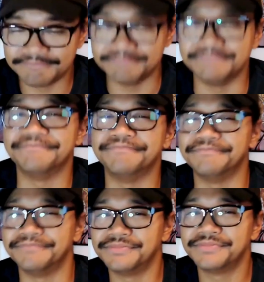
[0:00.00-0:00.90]
Mm.
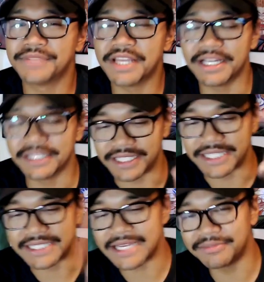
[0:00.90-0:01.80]

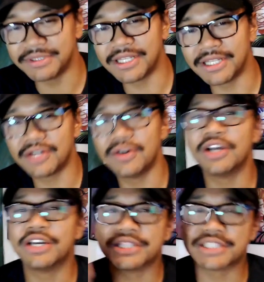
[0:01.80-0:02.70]
Links down below.
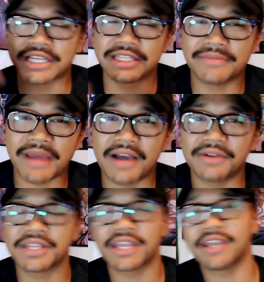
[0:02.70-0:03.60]
Check them
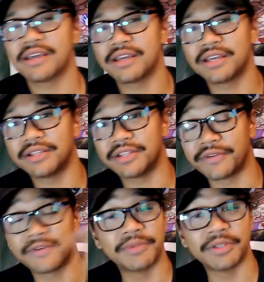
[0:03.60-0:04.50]
out. Uh, they're
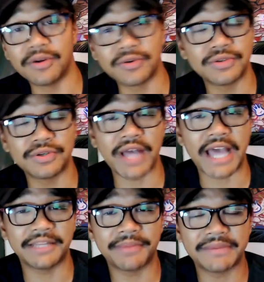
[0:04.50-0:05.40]
from the local
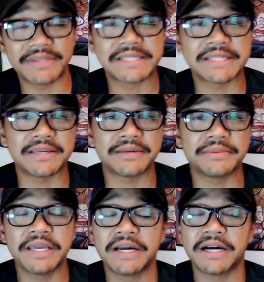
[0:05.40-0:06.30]
Alabama scene.
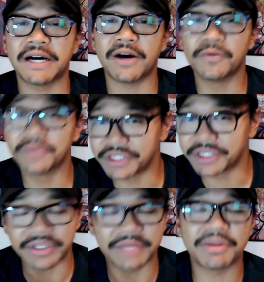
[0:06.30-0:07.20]
Uh, hopefully
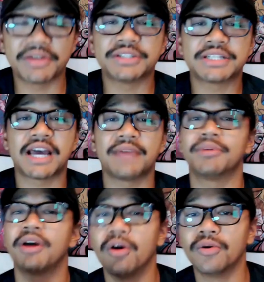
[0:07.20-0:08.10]
they'll get bigger in time.
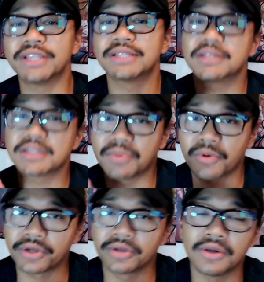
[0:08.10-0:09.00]
Always
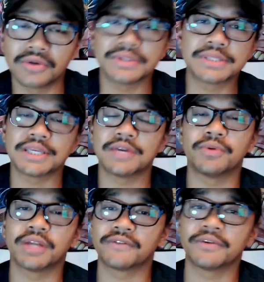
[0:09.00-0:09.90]
support your local scene,
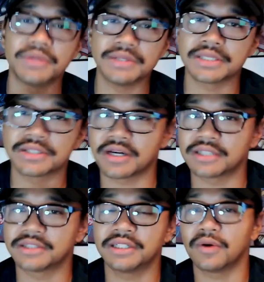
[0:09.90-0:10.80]
whatever music
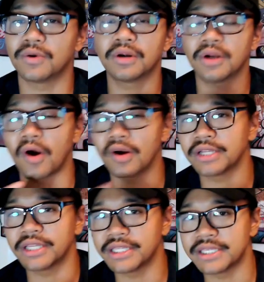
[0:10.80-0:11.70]
genre or art
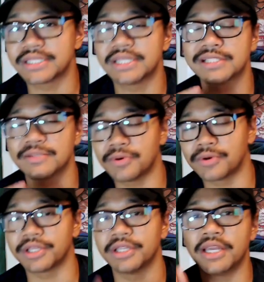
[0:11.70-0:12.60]
it is.
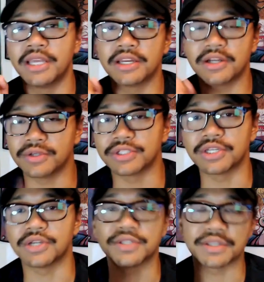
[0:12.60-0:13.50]
Support it. Go to
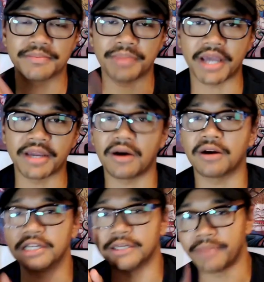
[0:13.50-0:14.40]
shows, buy
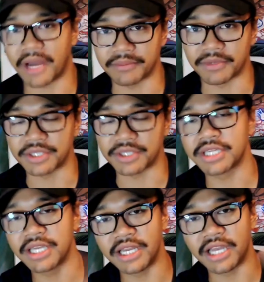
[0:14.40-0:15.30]
art, buy
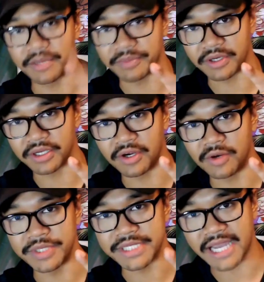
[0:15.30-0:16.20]
merch. Help your uh,
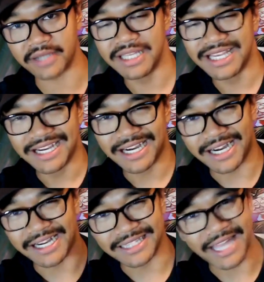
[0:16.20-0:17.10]
homies out.
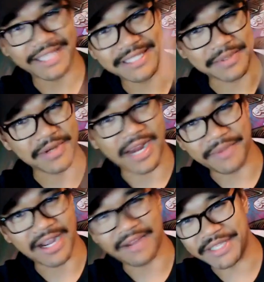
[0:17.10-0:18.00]
Uh, like, subscribe,
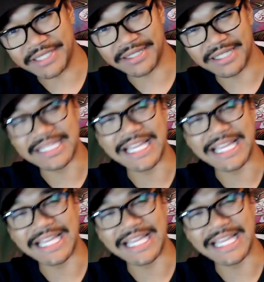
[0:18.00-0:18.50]
and comment on this.